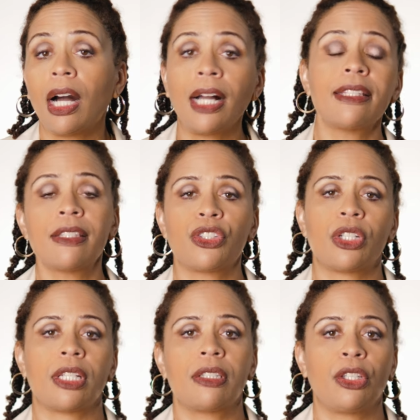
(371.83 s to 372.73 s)
I
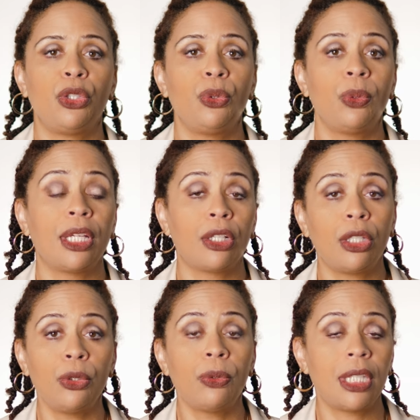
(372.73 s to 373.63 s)
suggest that you
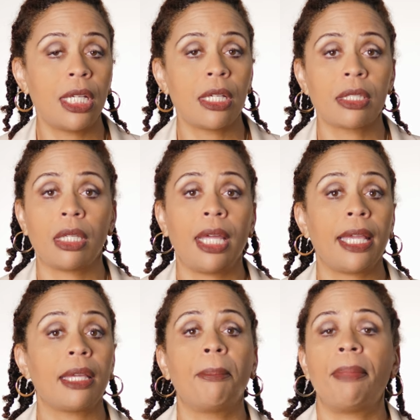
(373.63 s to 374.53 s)
include things
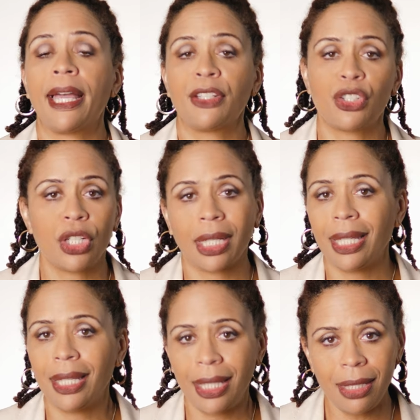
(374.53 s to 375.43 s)
like batch
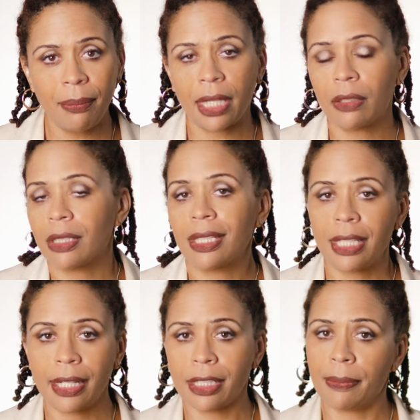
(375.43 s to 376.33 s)
checking emails and
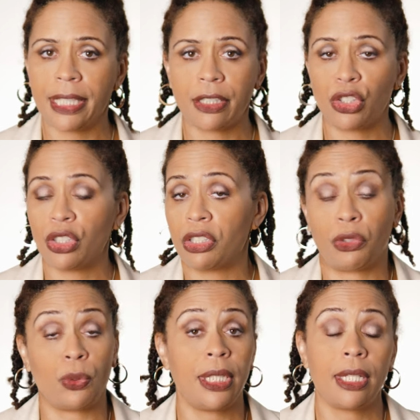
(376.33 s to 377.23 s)
text messages
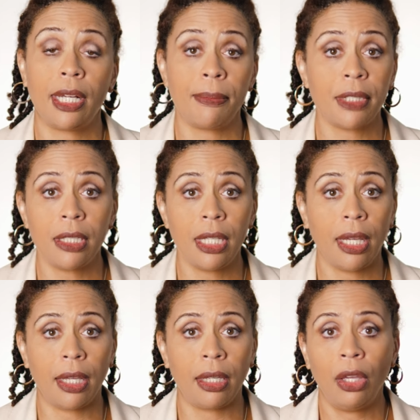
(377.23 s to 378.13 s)
three times a
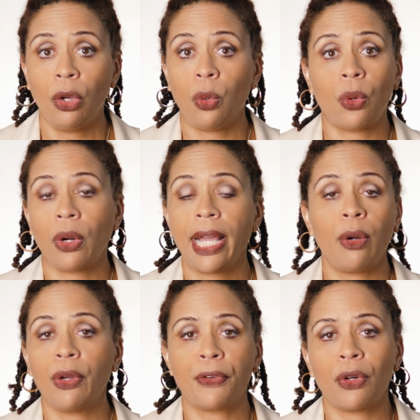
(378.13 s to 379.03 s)
day, or
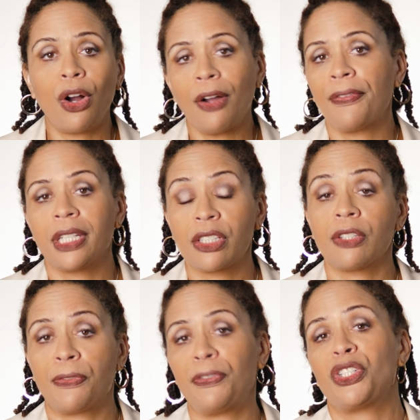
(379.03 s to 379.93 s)
however often is
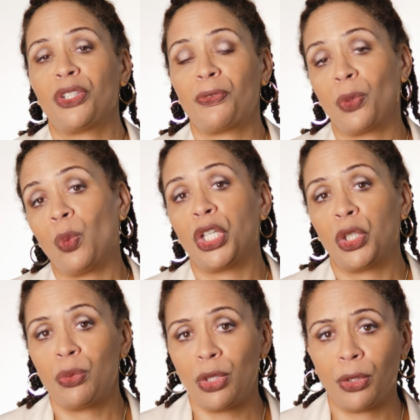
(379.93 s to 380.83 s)
sufficient for what
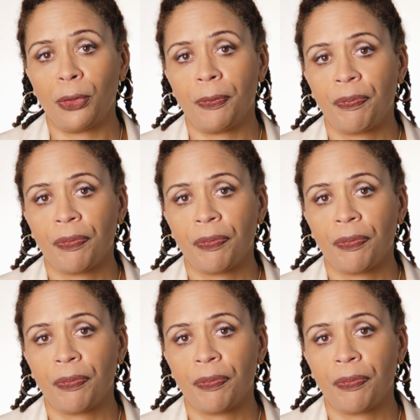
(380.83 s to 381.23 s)
you do.